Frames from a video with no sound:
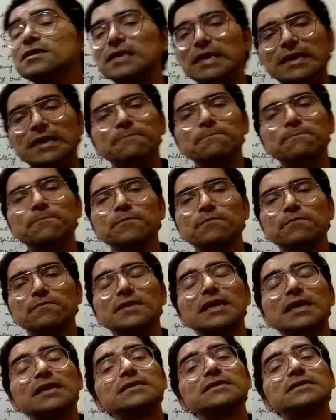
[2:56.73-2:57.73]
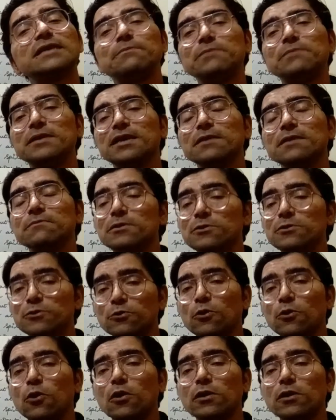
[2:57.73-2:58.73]
theme that is applicable
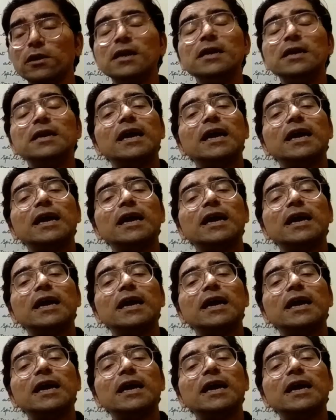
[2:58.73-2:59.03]
to all,